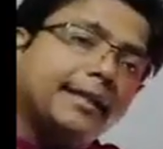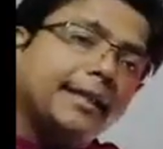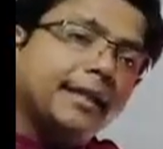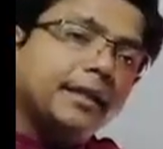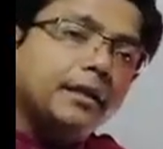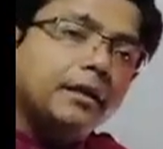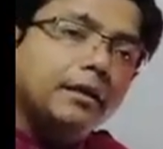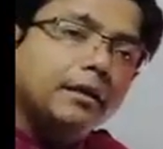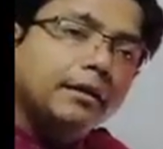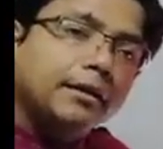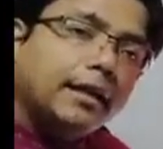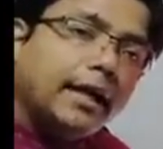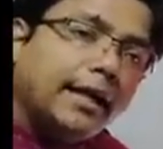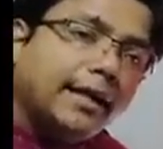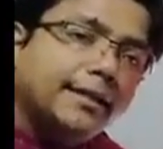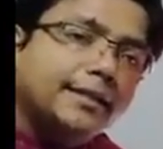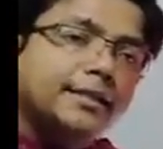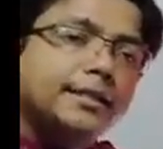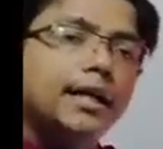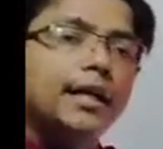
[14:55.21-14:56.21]
I think
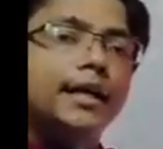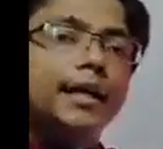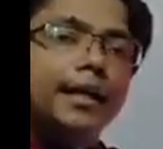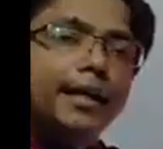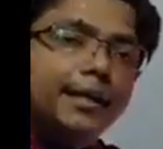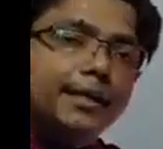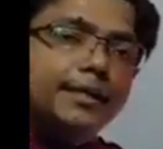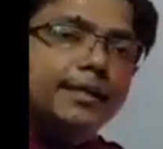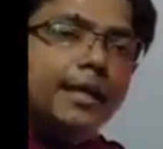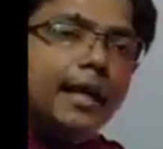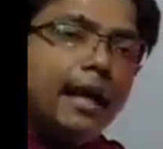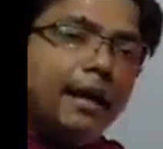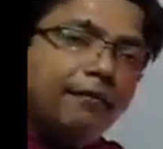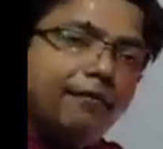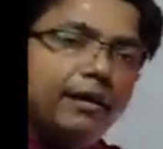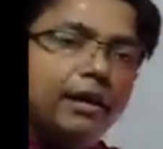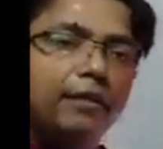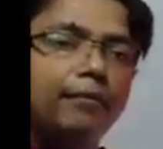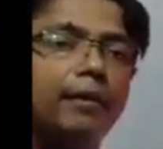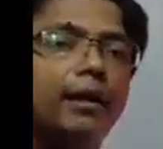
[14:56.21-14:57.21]
the answer is
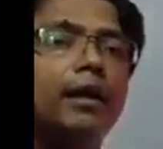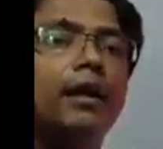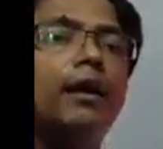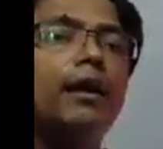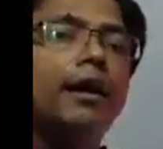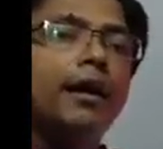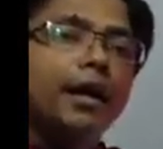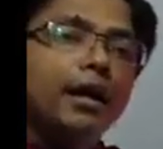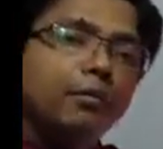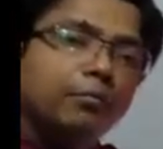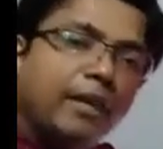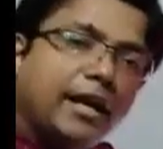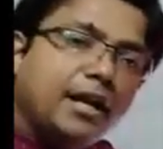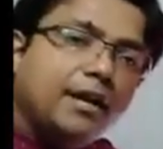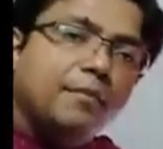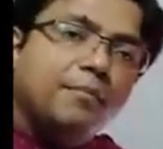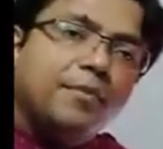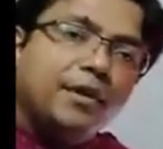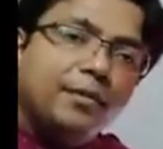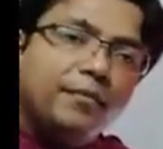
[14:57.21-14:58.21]
available
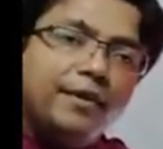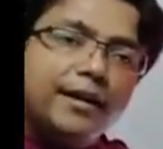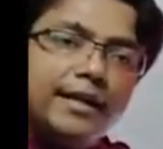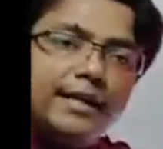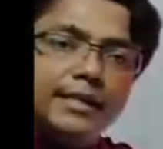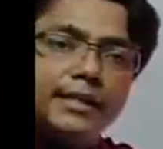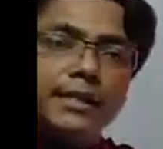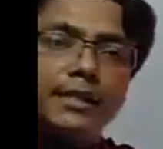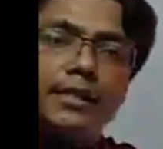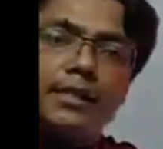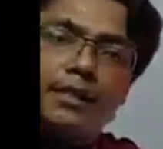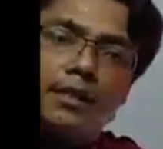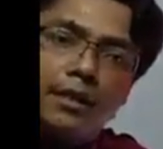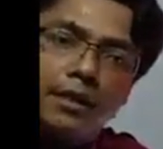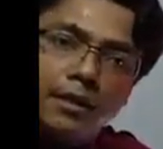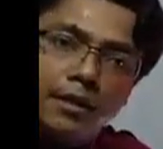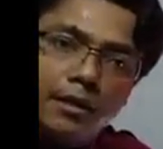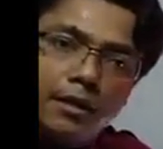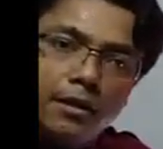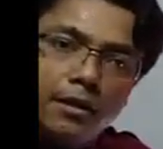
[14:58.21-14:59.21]
in my previous